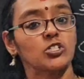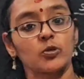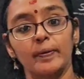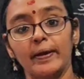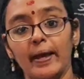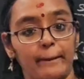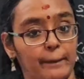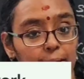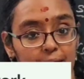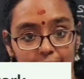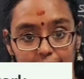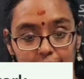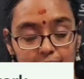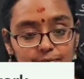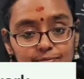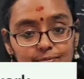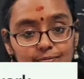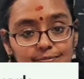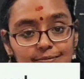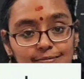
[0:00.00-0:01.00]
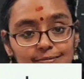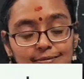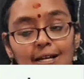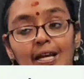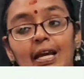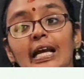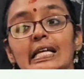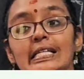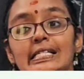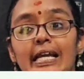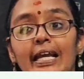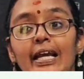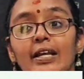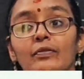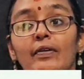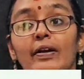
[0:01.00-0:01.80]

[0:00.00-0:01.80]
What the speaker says: to be applied. Second